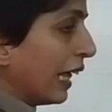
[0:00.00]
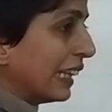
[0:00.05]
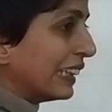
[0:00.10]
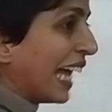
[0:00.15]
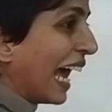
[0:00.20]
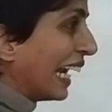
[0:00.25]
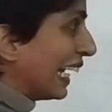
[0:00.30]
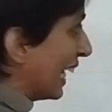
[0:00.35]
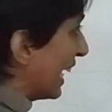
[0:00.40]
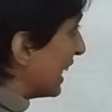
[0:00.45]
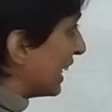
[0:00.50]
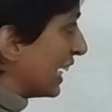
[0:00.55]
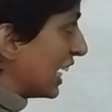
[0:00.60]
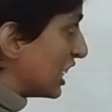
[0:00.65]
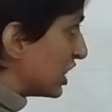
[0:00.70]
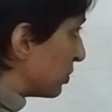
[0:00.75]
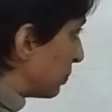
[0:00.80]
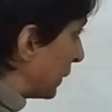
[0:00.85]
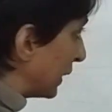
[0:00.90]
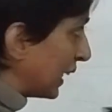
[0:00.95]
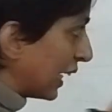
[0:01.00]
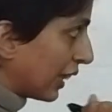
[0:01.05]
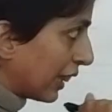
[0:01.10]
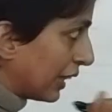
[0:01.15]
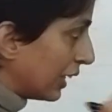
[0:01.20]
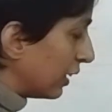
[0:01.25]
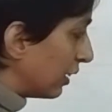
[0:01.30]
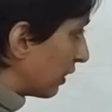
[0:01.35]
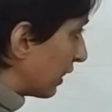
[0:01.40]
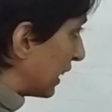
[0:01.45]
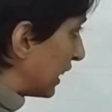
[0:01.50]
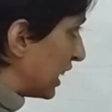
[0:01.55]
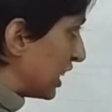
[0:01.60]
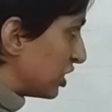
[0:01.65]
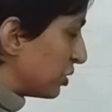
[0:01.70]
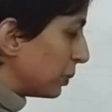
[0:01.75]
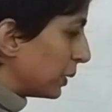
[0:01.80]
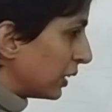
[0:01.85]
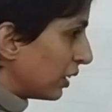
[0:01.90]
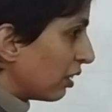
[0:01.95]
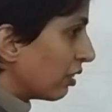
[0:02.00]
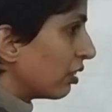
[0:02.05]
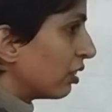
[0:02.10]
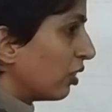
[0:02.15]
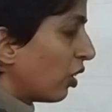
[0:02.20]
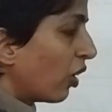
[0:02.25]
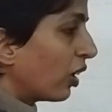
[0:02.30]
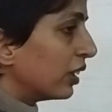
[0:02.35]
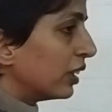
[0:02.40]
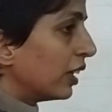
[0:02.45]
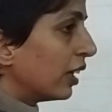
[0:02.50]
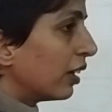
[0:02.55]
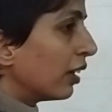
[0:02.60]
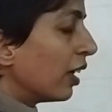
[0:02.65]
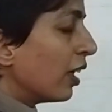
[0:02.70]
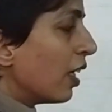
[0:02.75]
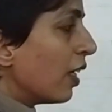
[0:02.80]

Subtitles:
That engagement, that serious engagement is not there.